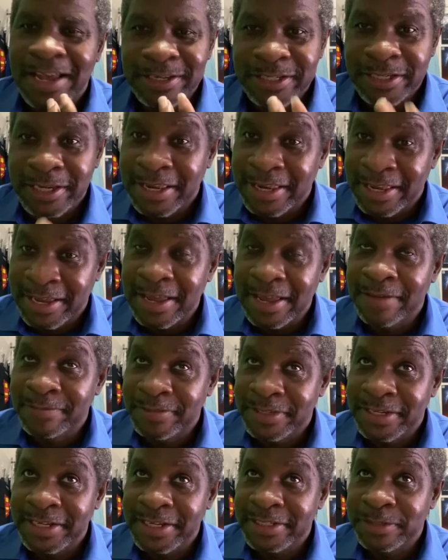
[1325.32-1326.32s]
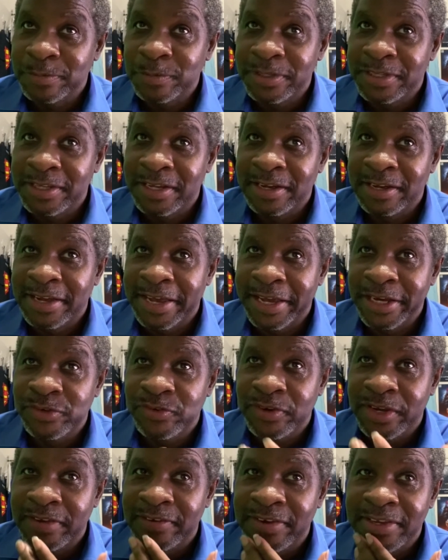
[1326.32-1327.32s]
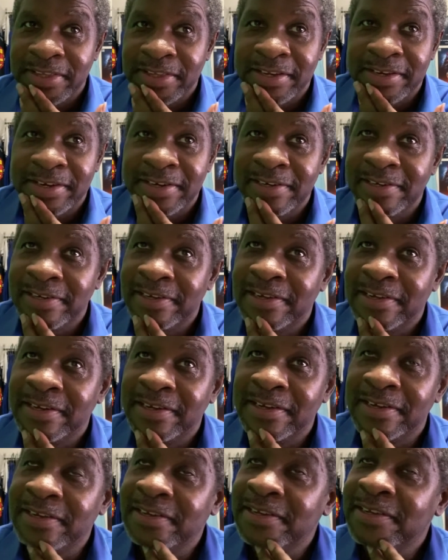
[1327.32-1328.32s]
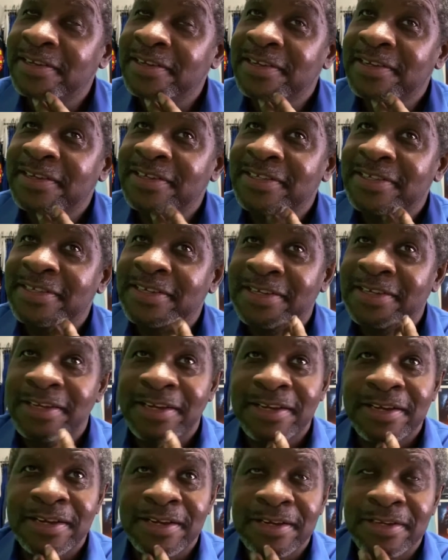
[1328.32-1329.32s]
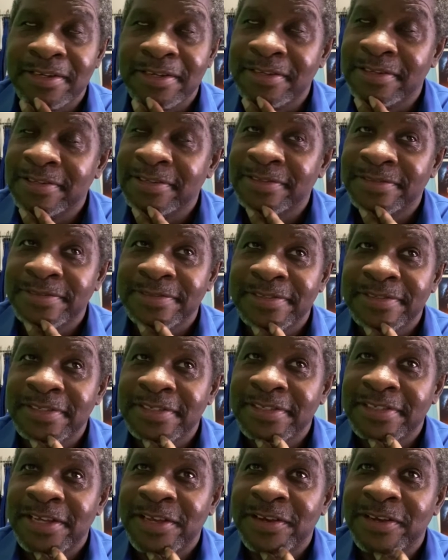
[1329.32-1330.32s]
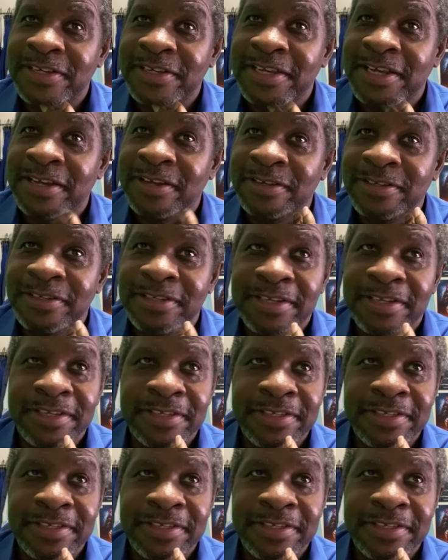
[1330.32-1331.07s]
how she had that conversation with uh, A Train right there. Uh, uh, you could tell